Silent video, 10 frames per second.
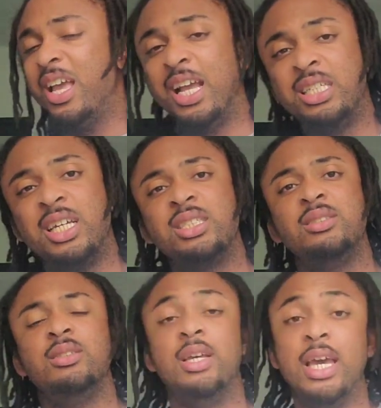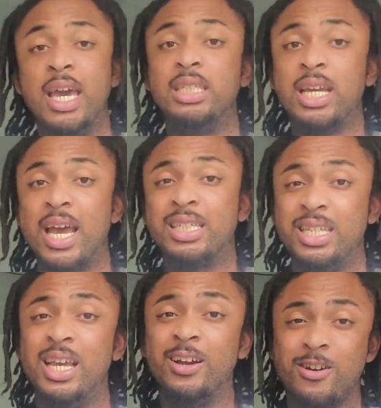
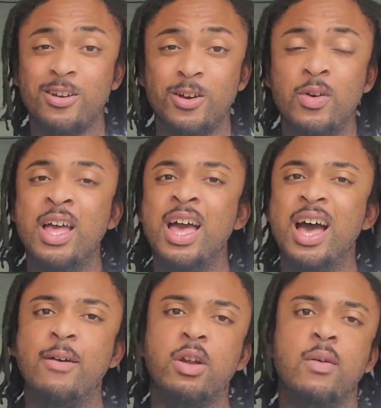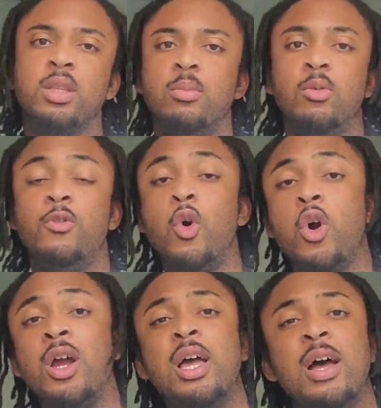HXD Ergo, I've covered them
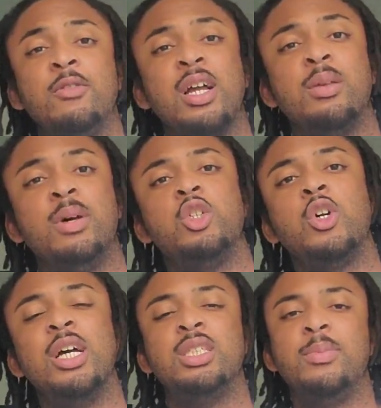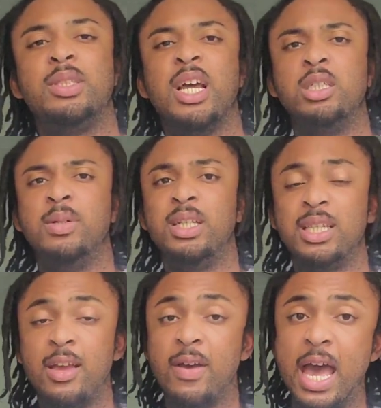before. I've talked about a tricep attachment that
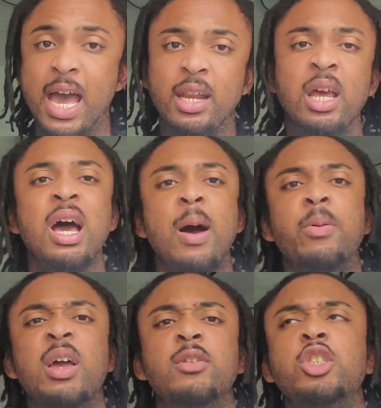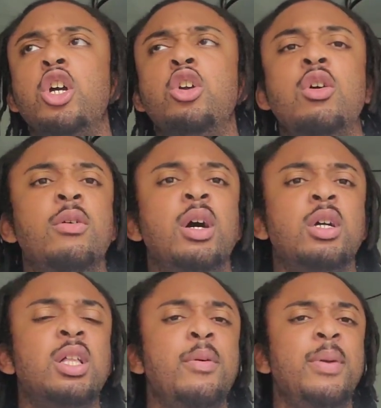they've had. I'll probably even show you a
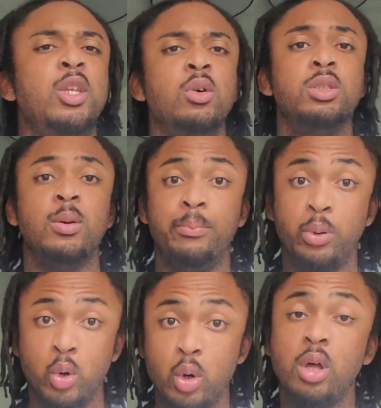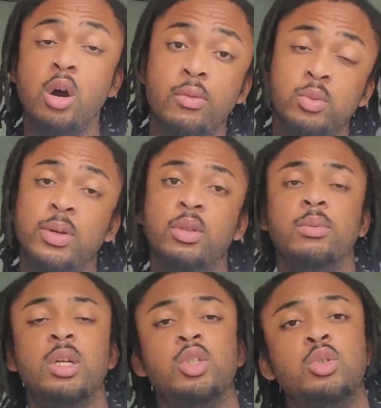clip of me doing some pullovers with them
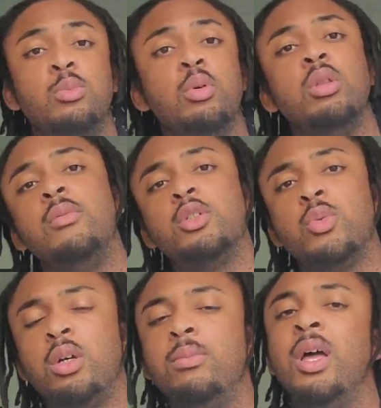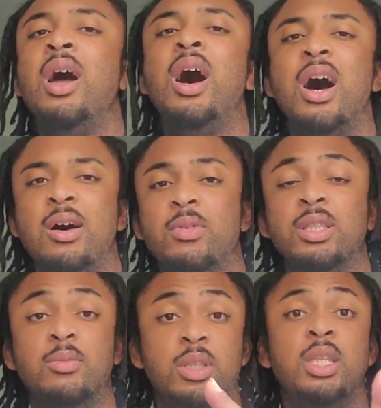because you can do pullovers with them
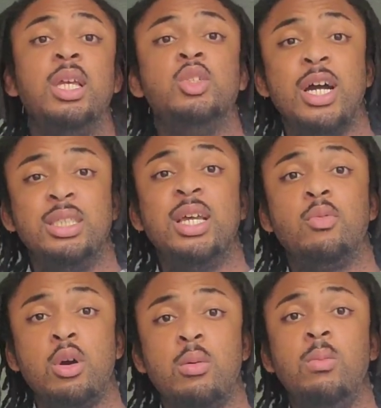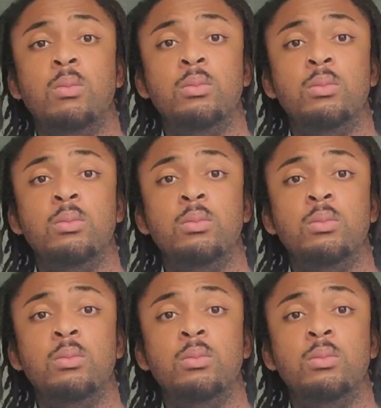with the tricep rope.